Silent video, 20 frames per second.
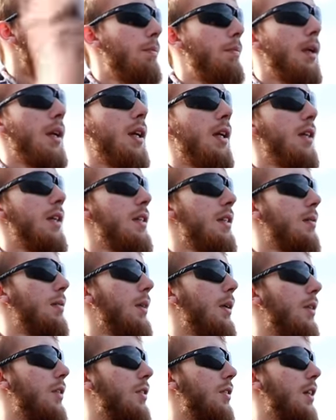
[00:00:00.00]
big and easy
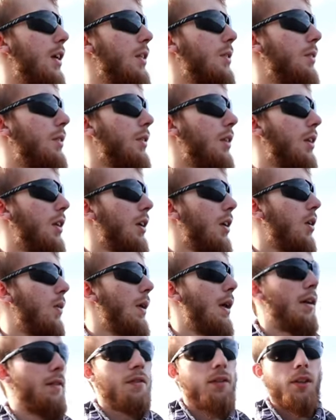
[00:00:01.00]
meal. So that's what they're going to go
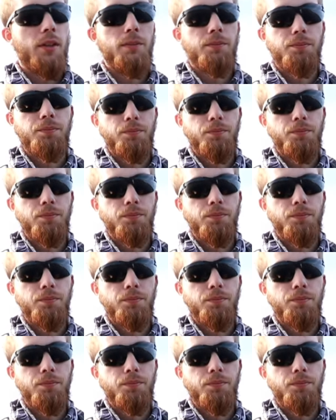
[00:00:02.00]
after.